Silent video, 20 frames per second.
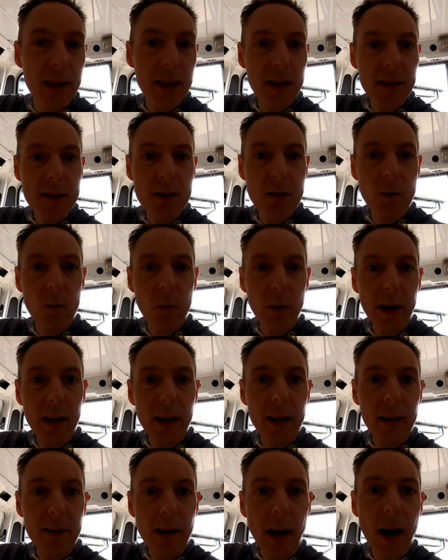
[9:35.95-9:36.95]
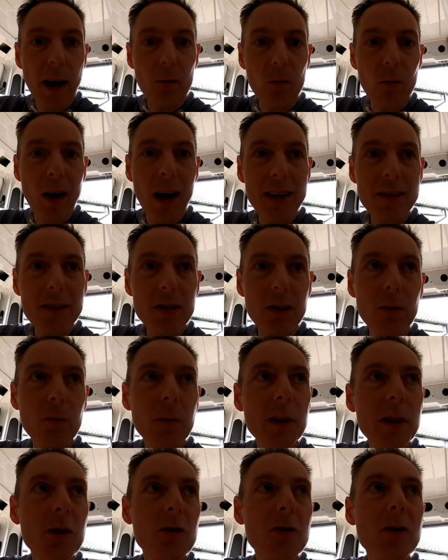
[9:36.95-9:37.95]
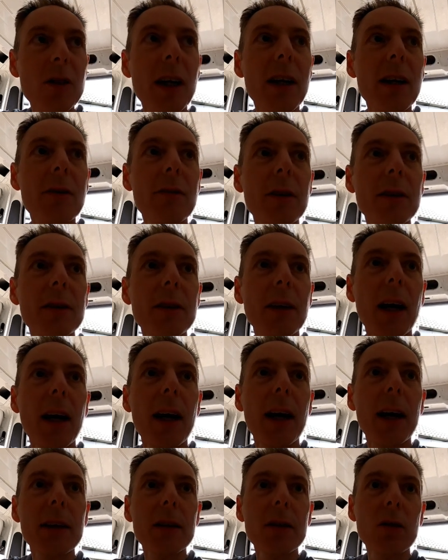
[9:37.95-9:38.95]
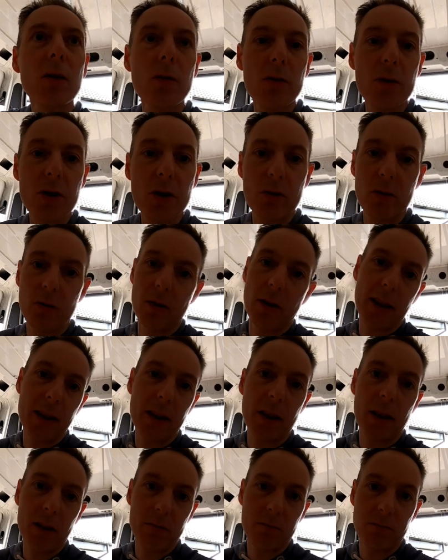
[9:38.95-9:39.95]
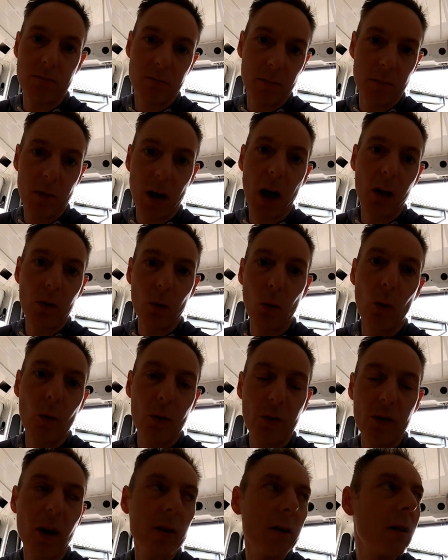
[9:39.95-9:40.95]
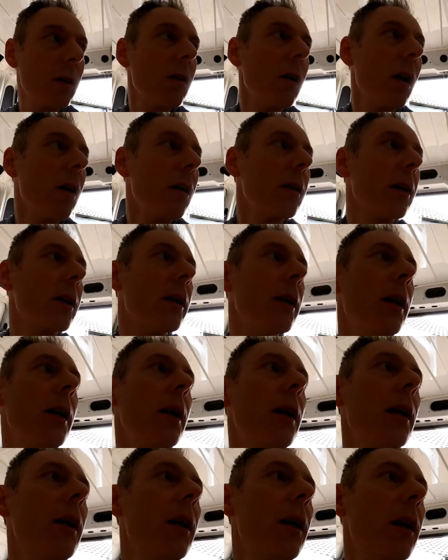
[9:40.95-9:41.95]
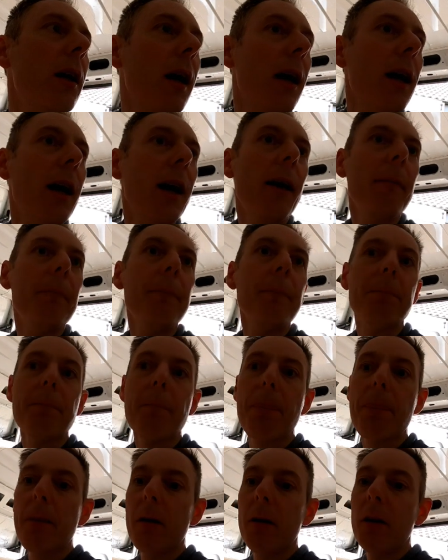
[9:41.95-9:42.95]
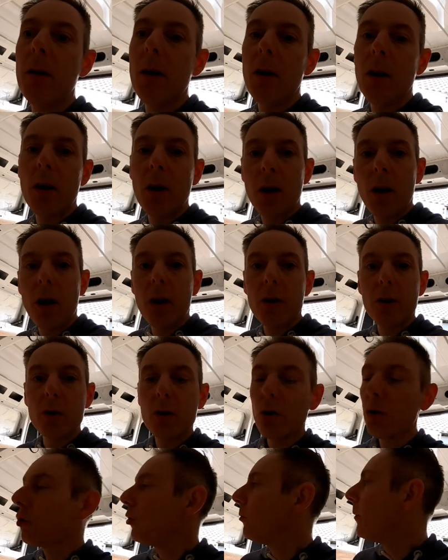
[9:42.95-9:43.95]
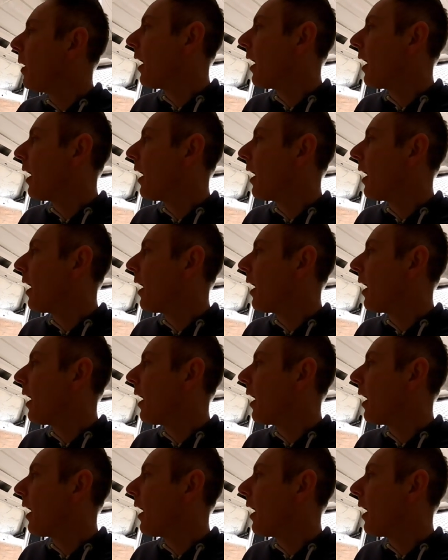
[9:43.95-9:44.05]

takes away that rattle when you're driving and goes to like a, a low thud clunk. Um, the dodo